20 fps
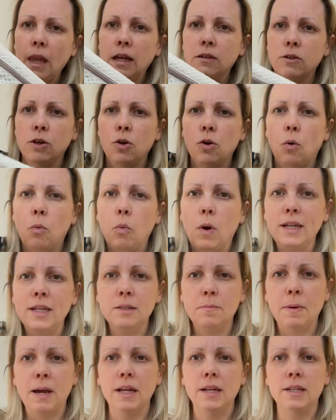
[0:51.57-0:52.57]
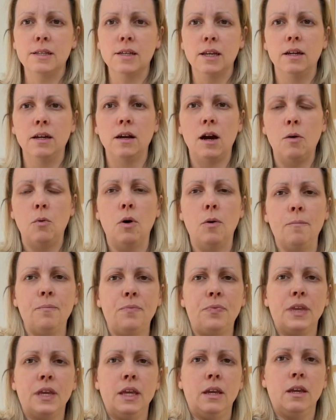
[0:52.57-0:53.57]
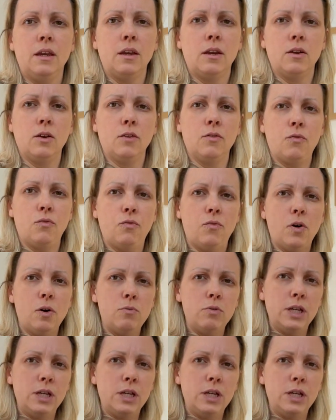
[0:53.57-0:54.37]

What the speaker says: your waistband is going to go on. Fold